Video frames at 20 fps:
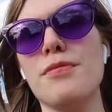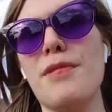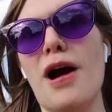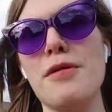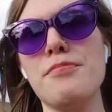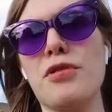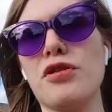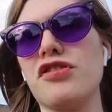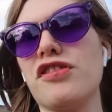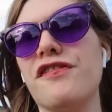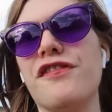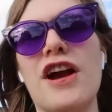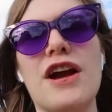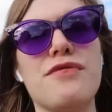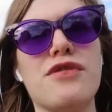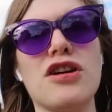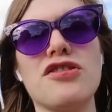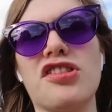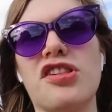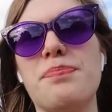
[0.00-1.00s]
of my most
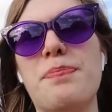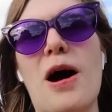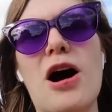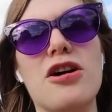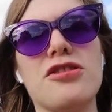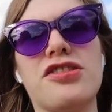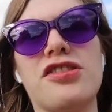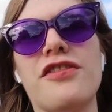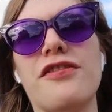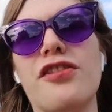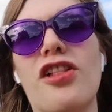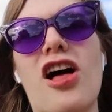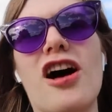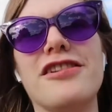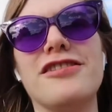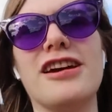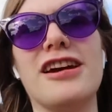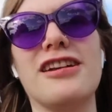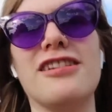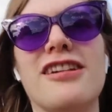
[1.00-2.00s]
favorite spots of
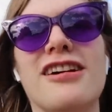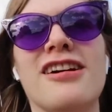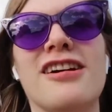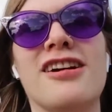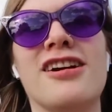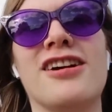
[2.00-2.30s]
London.